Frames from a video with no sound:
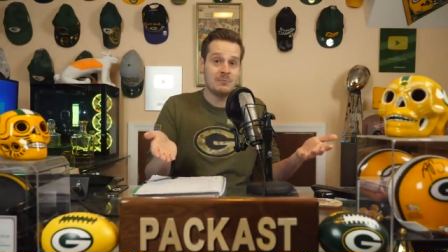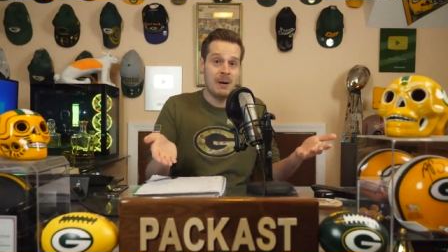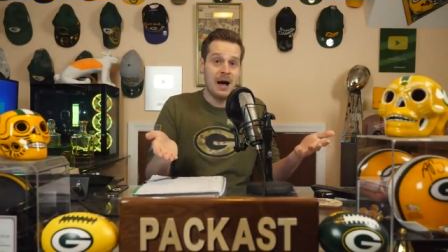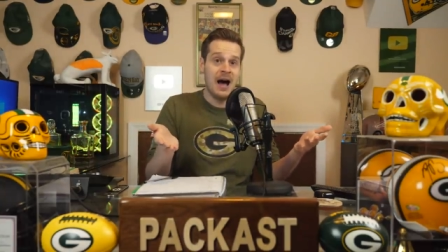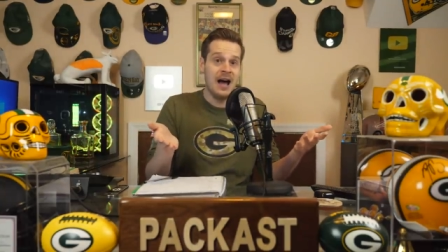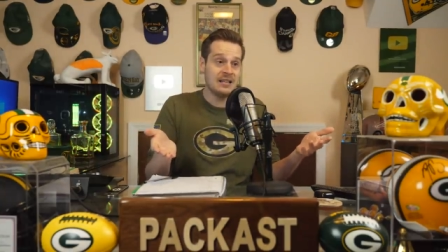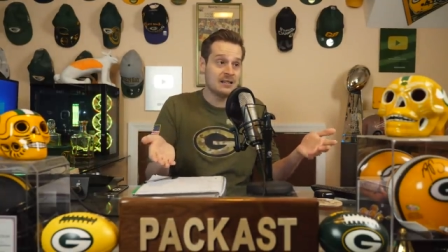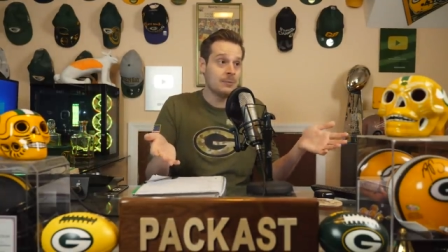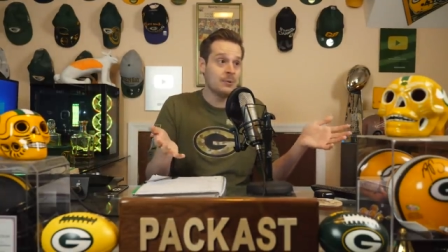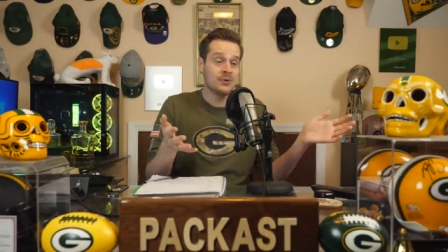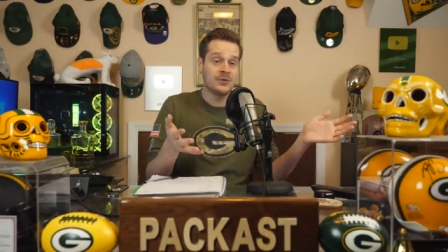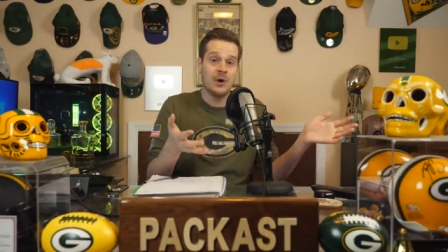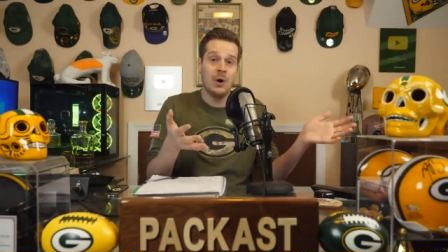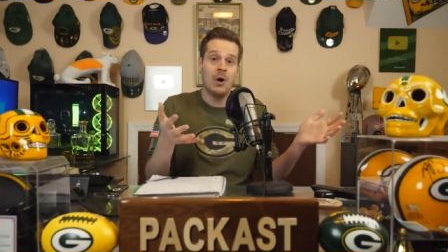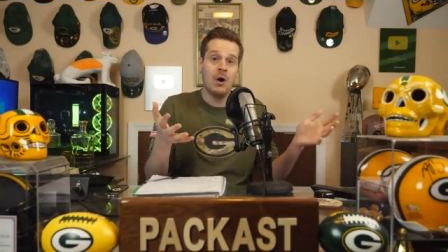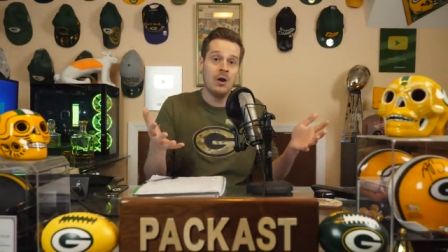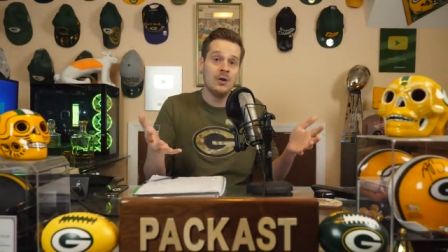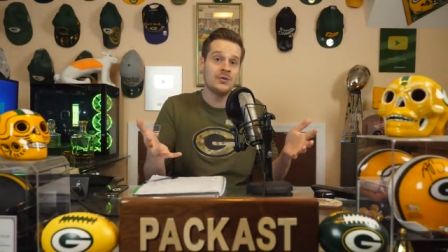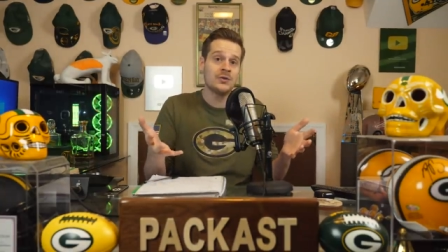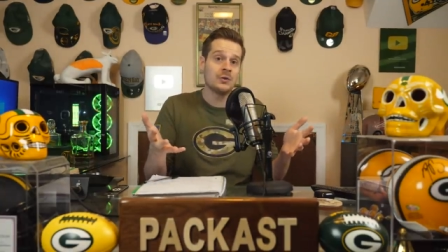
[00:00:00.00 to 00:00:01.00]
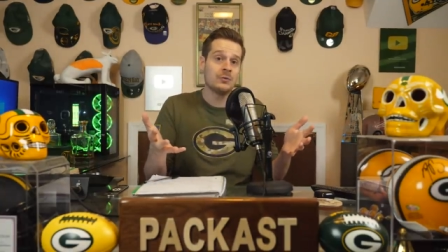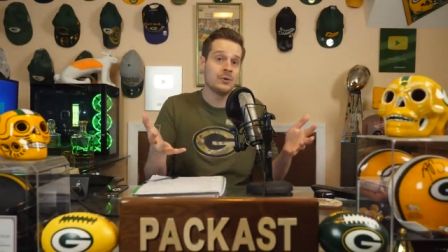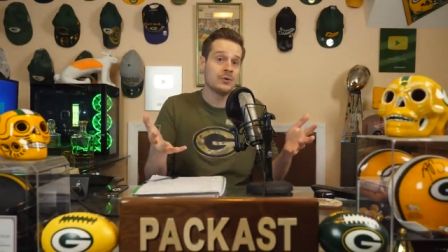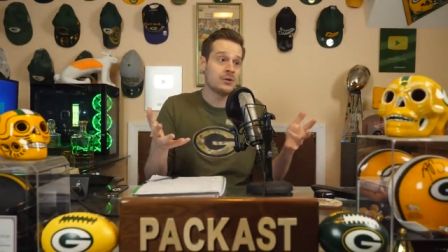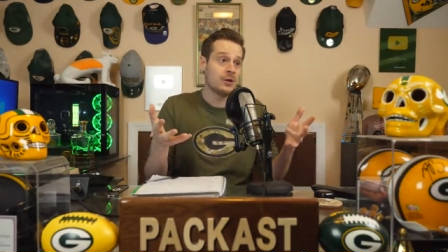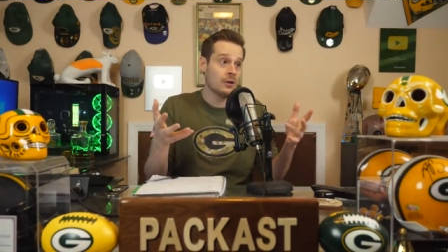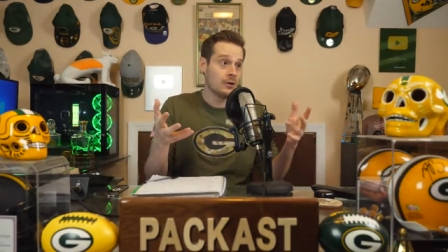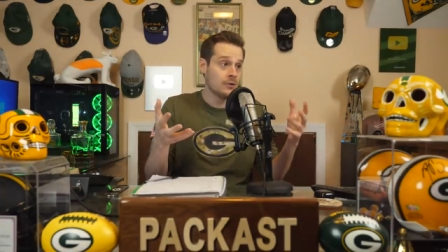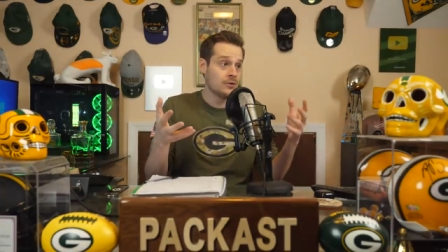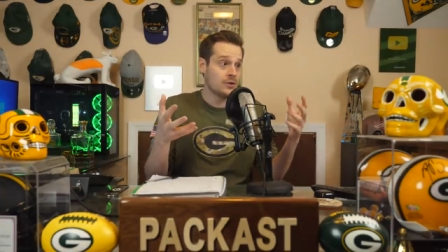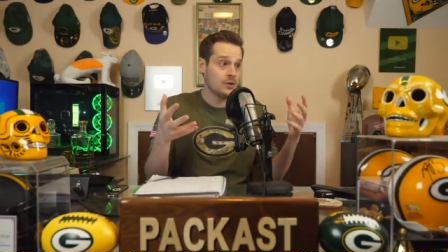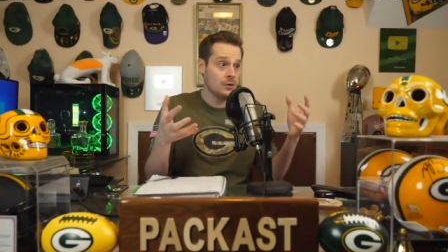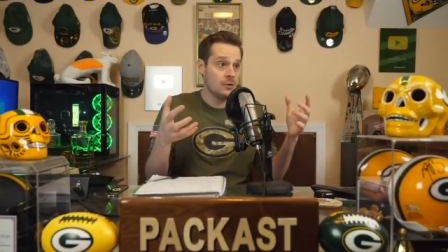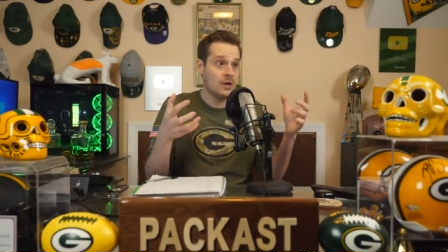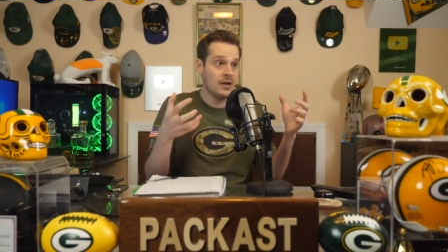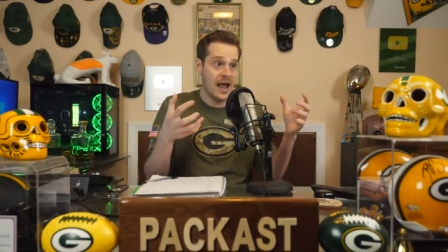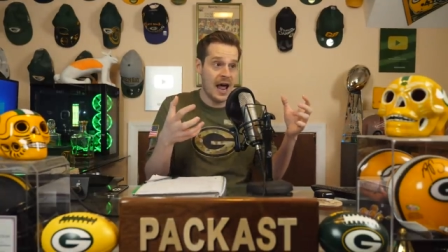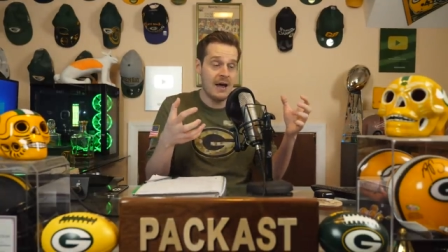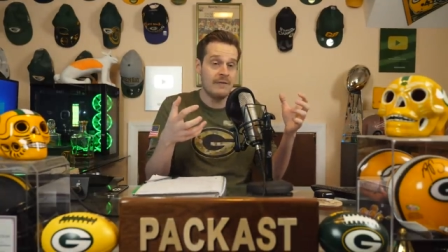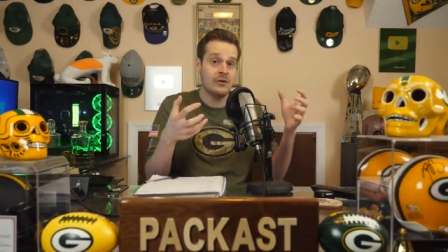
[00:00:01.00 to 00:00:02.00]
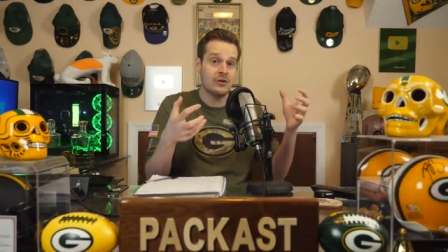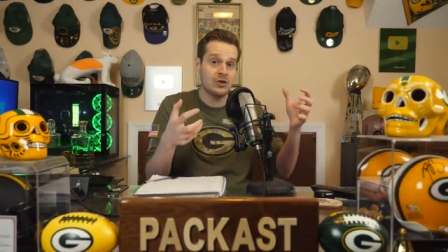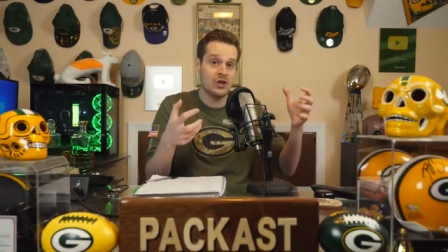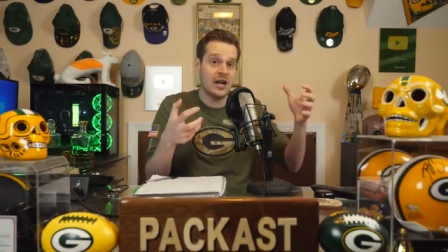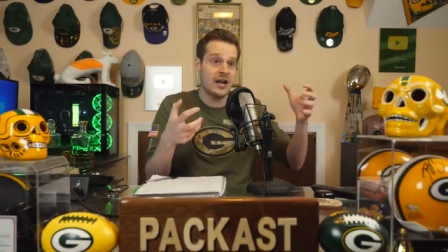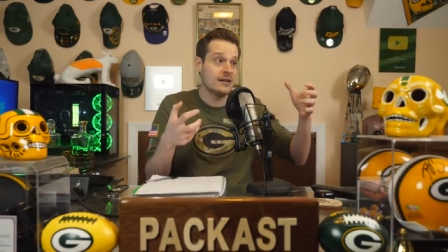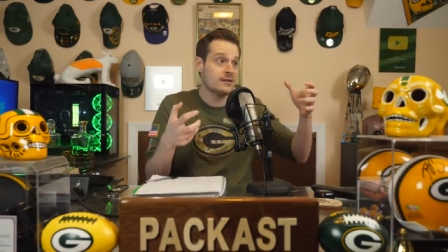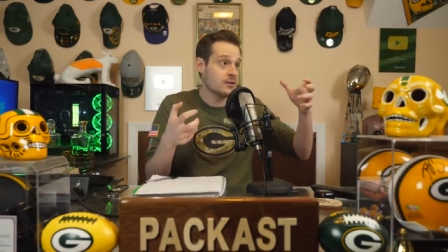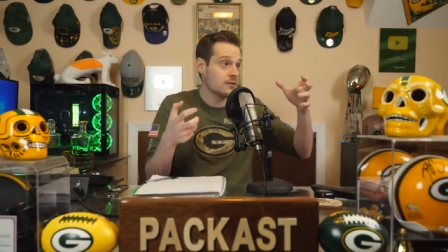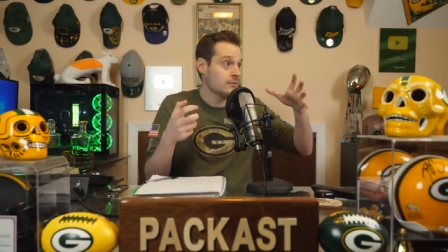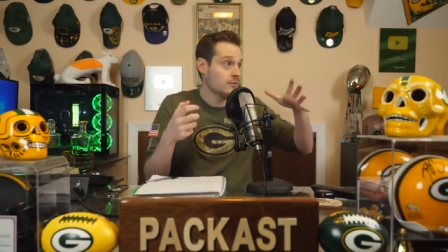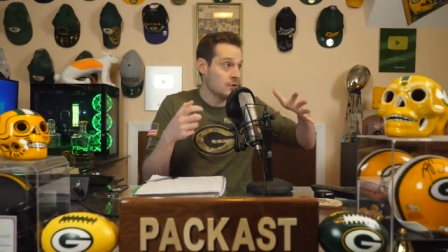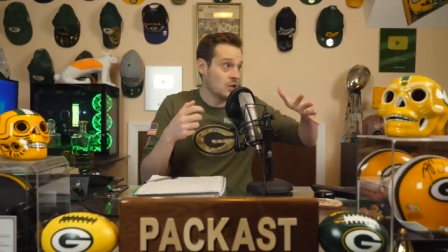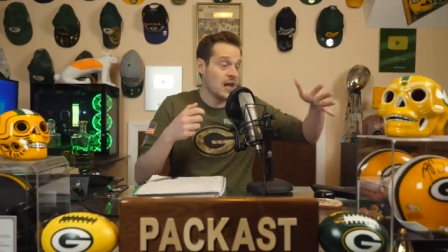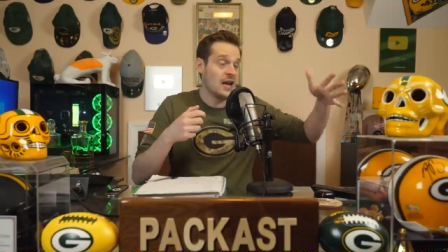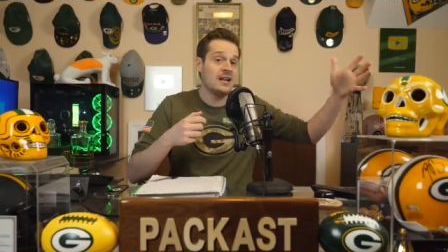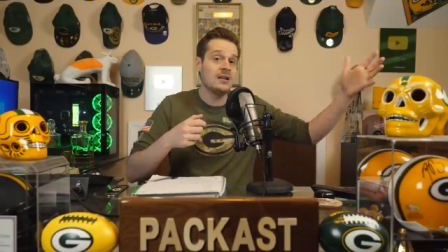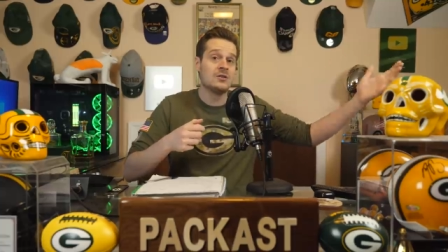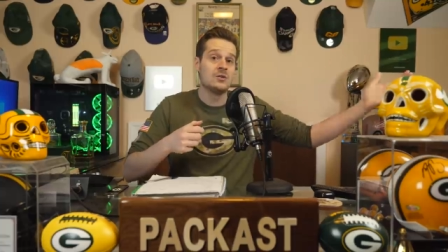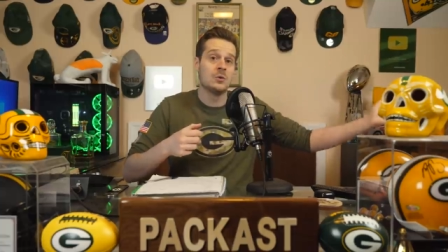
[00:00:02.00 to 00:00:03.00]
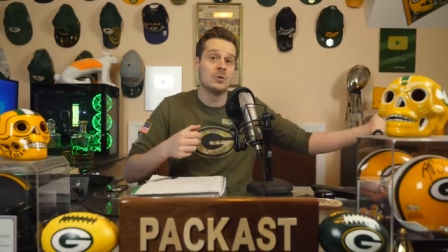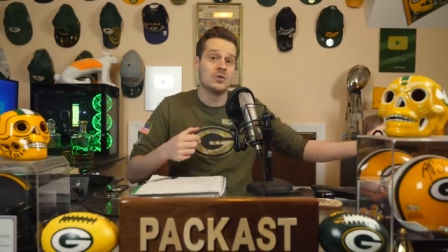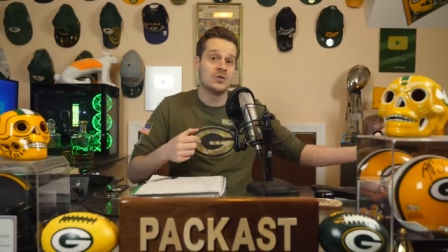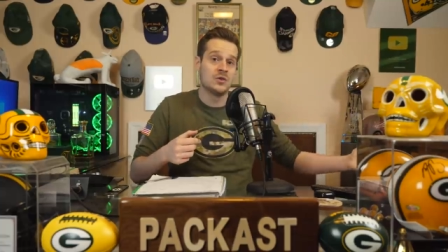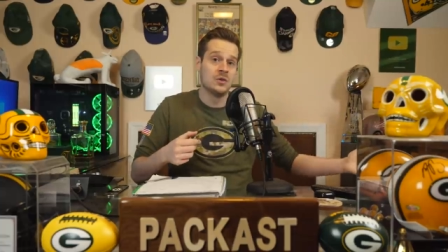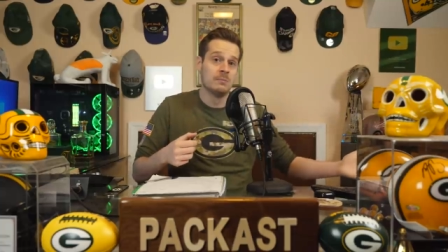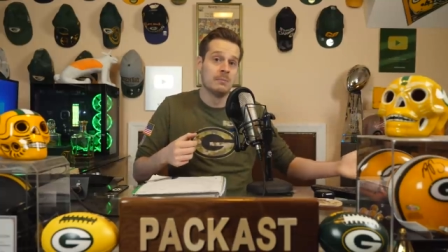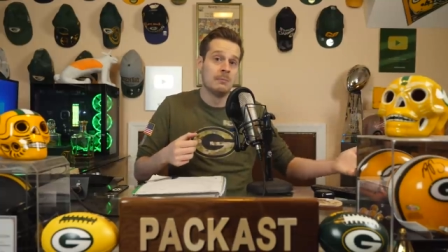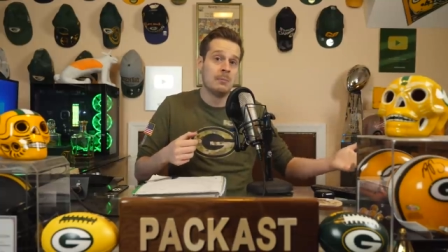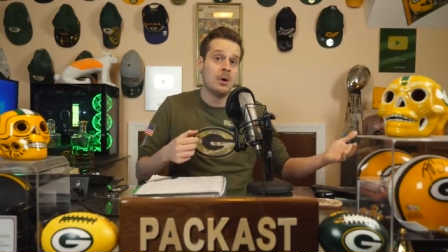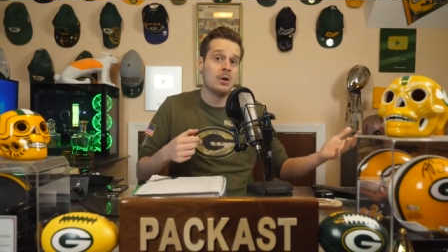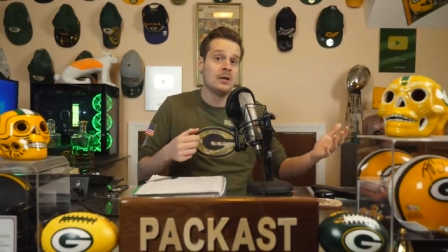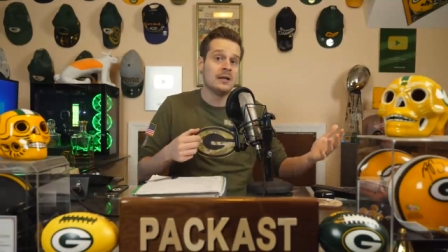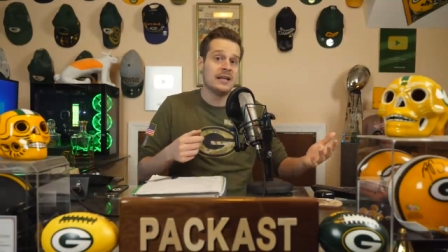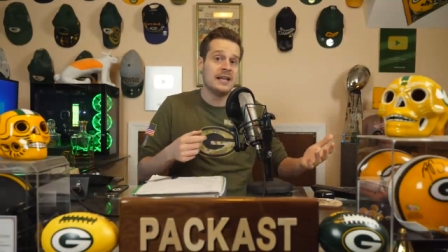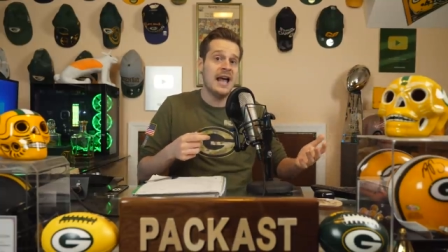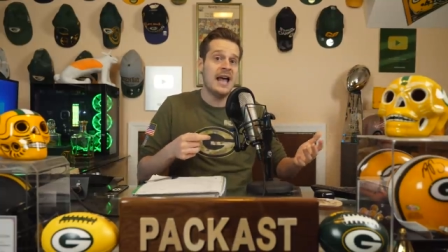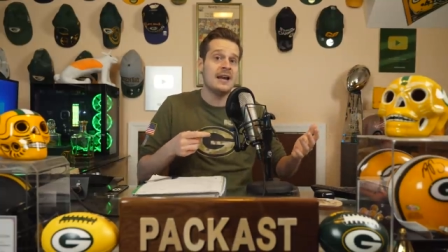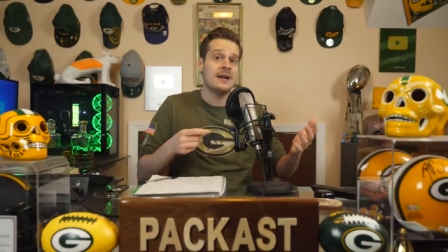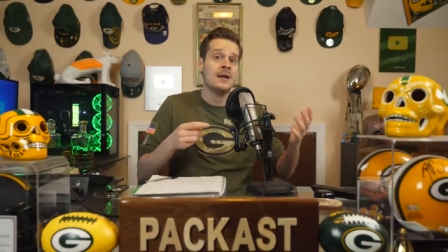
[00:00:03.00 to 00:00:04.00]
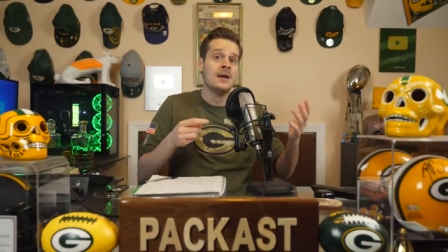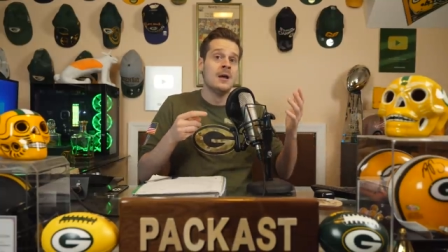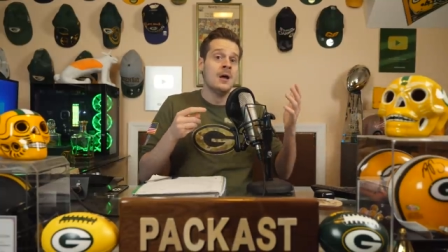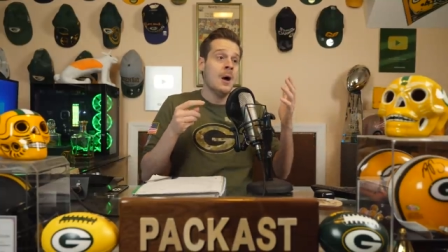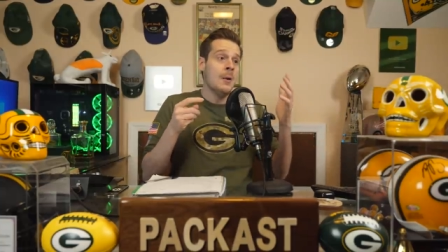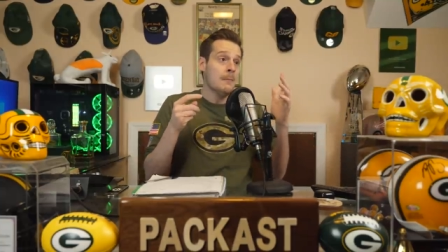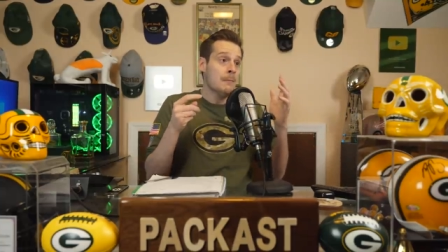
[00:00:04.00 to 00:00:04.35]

as possible to also return so you can have a chance of getting to a Super Bowl again.